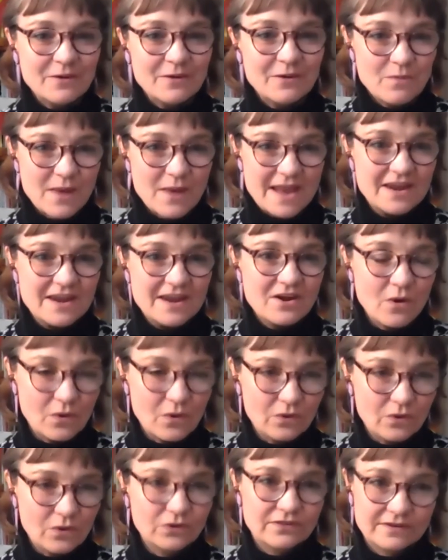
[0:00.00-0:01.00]
when
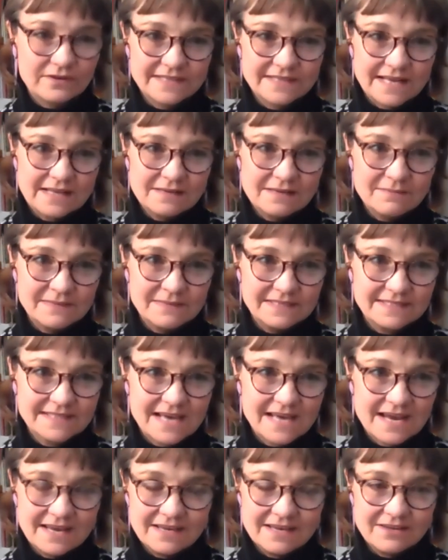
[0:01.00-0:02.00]
all of those elements
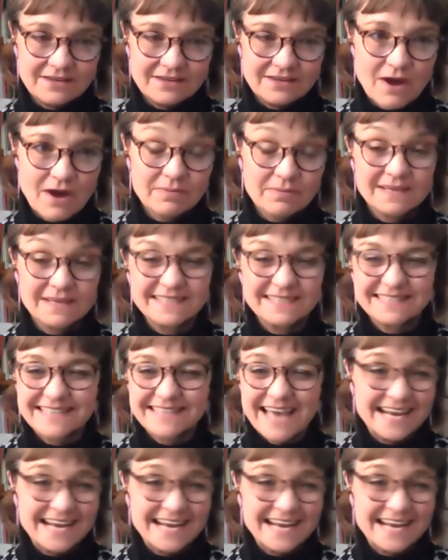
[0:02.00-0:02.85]
are in the right place.